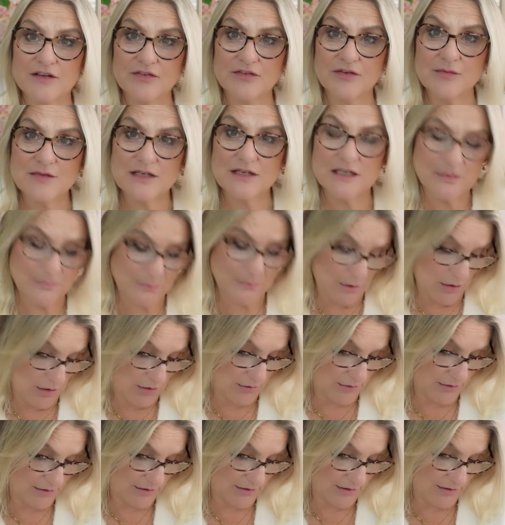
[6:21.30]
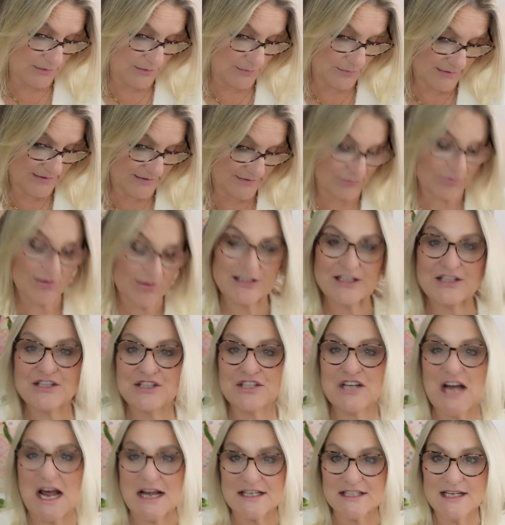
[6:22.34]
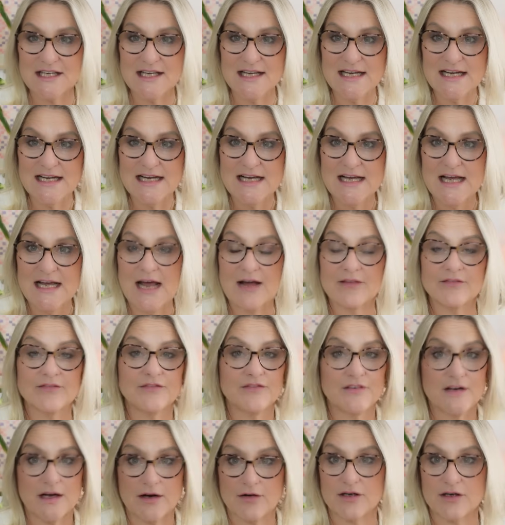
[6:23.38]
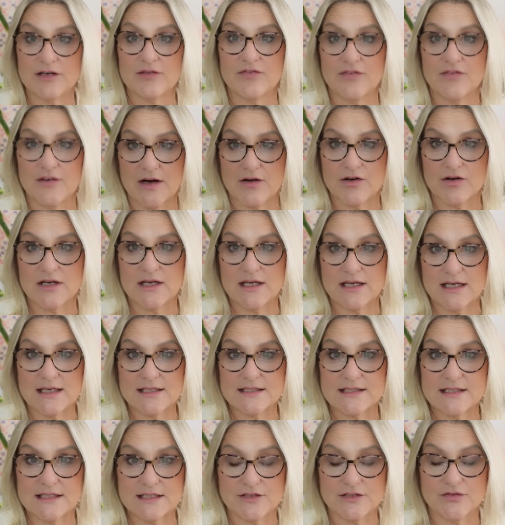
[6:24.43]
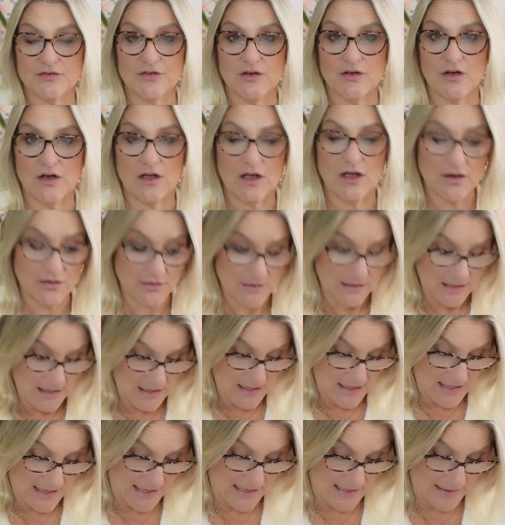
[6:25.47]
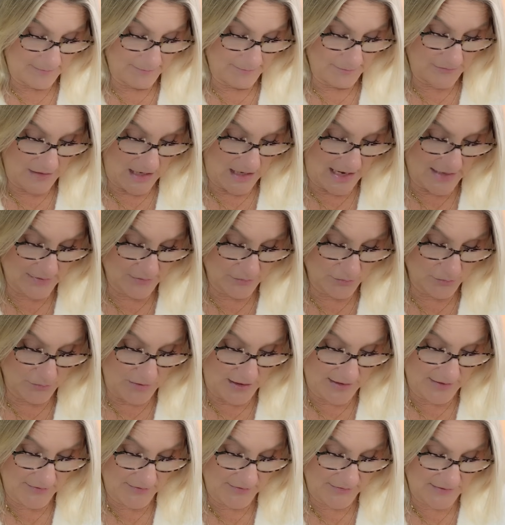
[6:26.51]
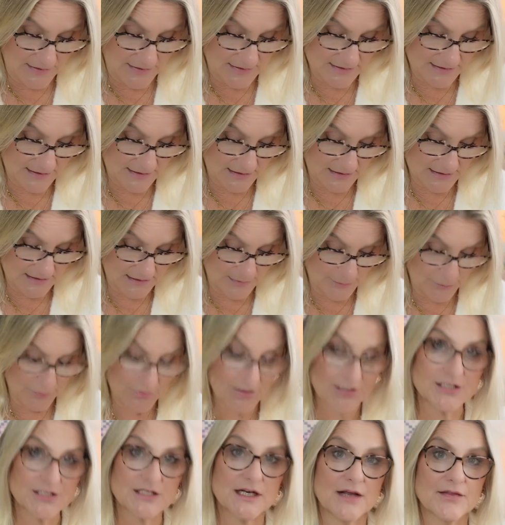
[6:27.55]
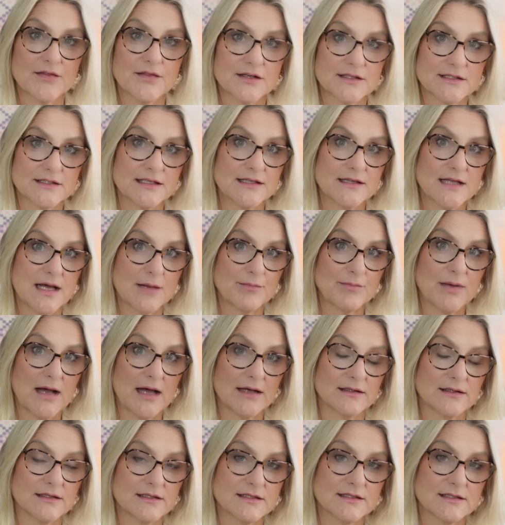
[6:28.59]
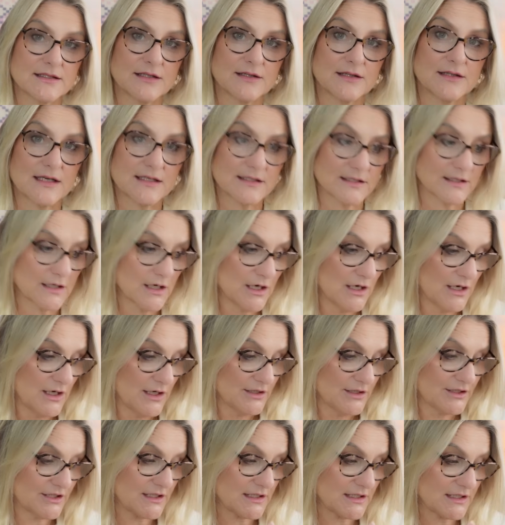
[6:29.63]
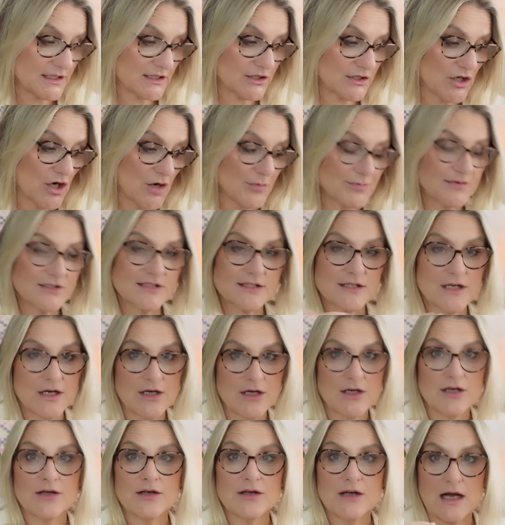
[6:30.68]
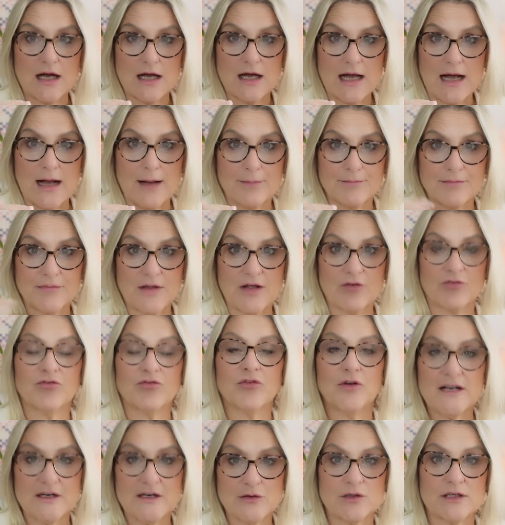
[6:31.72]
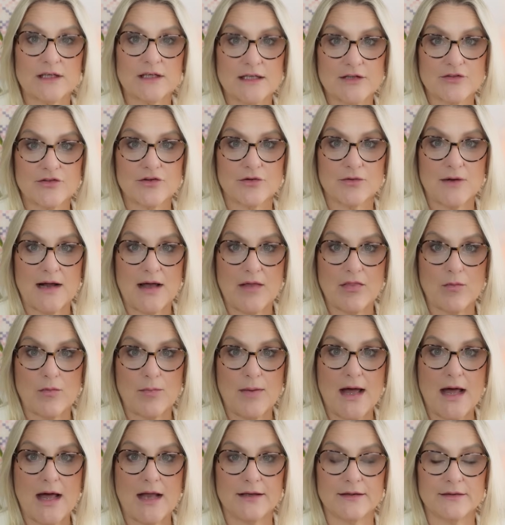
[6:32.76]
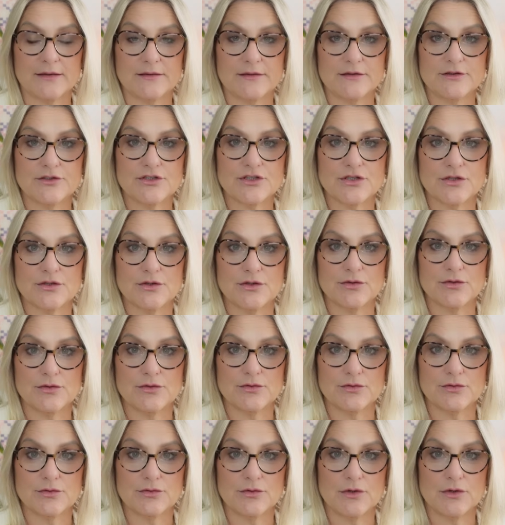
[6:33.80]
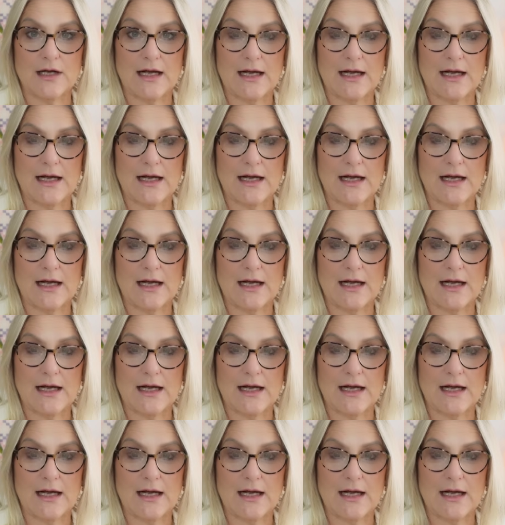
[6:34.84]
from the Knit Pearl Girl, was really chatty and very, very easy to follow. And one of the things that I did appreciate that's in that pattern is that she stops frequently throughout the pattern to